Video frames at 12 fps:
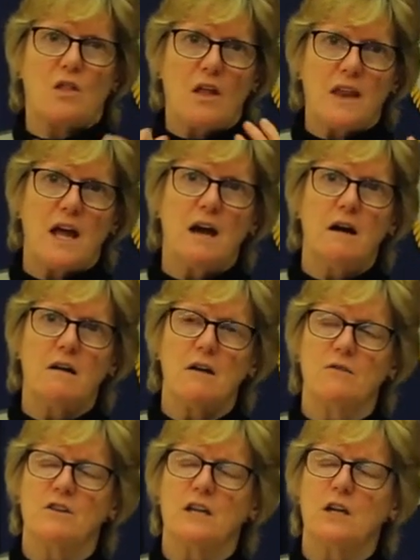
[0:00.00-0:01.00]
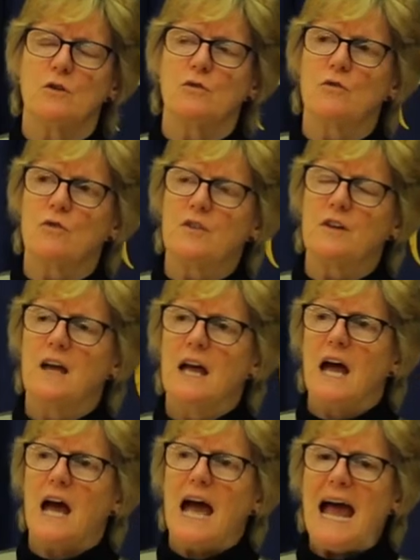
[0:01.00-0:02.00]
they are overused.
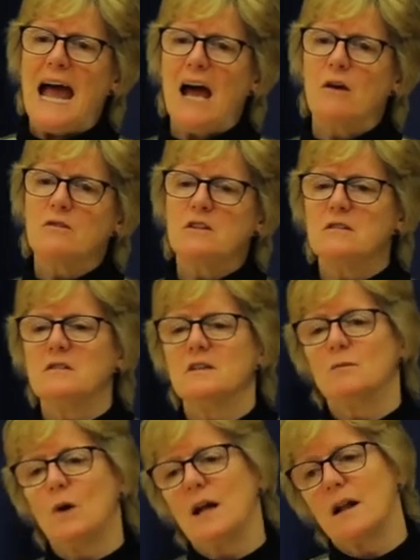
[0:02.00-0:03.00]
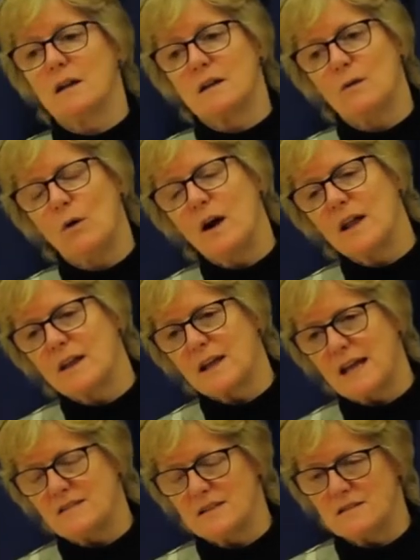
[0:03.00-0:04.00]
How do you do it? Well, you either
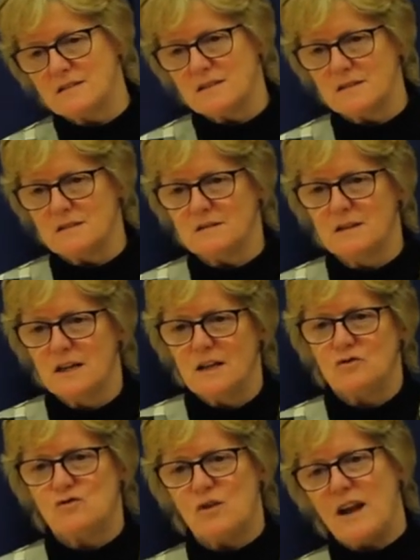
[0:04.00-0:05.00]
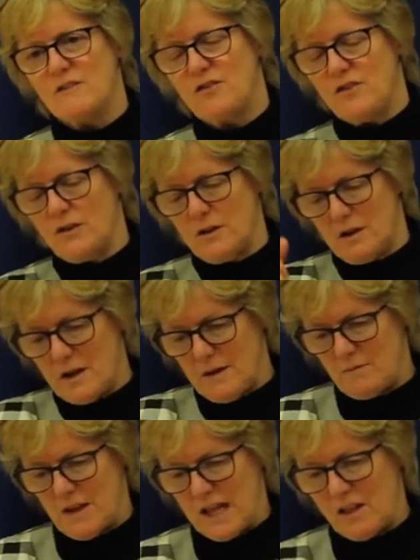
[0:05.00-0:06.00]
get into dreadful
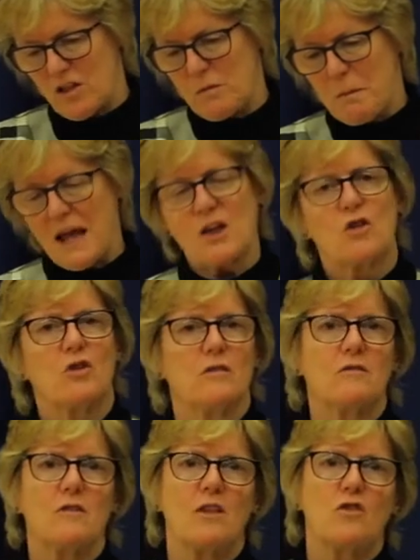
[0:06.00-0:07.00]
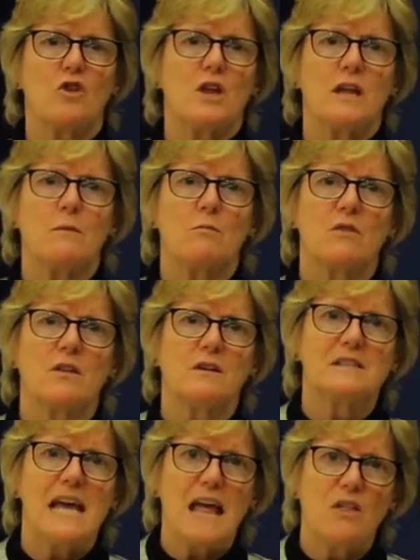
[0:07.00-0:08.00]
inspection regimes
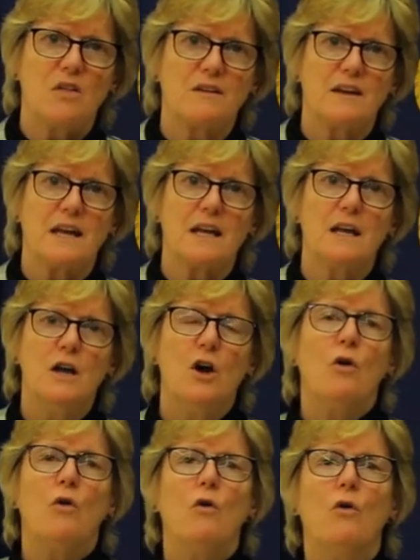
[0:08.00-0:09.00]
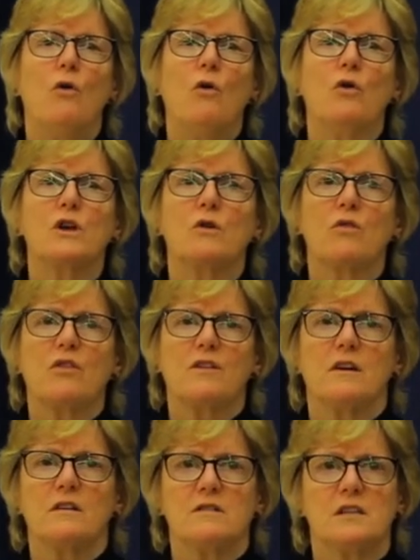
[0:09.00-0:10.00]
and testing, or you
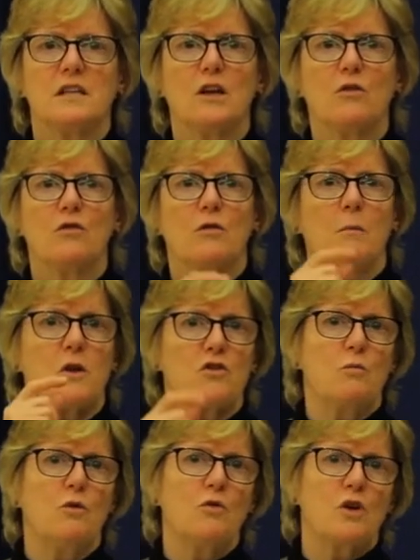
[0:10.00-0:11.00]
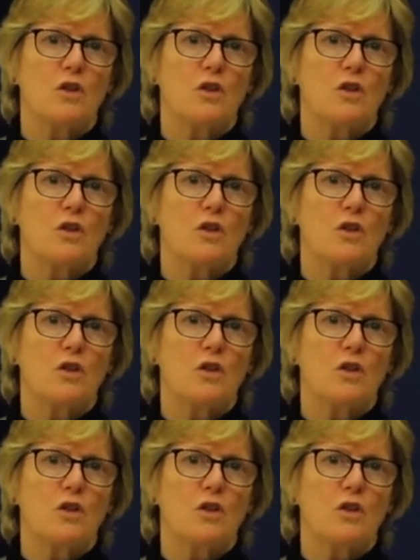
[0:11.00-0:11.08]
start to use much more